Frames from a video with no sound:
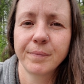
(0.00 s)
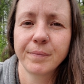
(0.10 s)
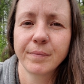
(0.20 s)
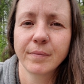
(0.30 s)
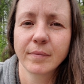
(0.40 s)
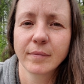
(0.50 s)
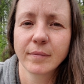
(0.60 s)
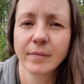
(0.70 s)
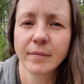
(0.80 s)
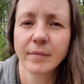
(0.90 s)

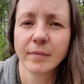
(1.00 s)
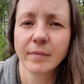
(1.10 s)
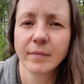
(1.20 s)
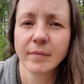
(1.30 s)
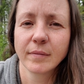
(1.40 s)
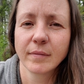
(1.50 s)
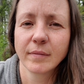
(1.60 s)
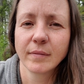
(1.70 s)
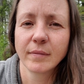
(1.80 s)
Nothing is said.